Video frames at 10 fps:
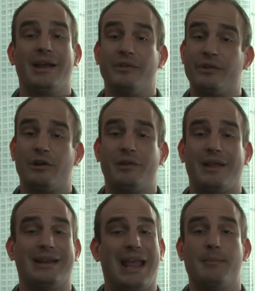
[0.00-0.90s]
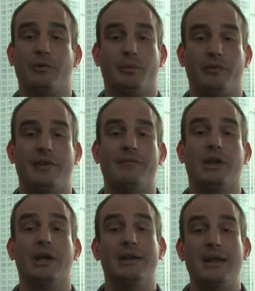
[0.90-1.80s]
Considering that the game is
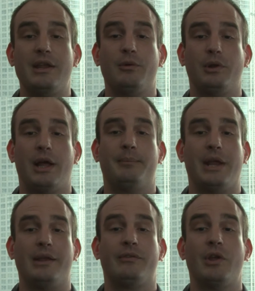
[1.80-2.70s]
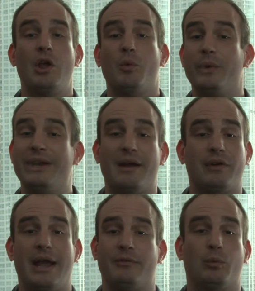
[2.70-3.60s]
receiving continual updates, we
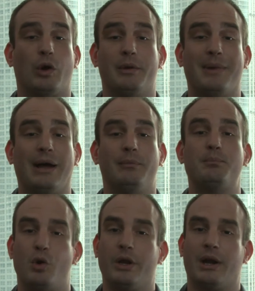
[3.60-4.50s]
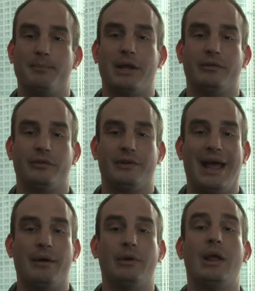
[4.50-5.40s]
never have to worry about putting our pencils
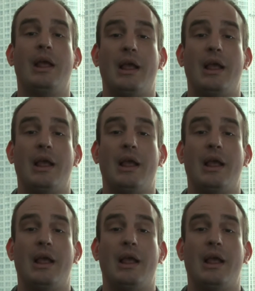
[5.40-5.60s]
down.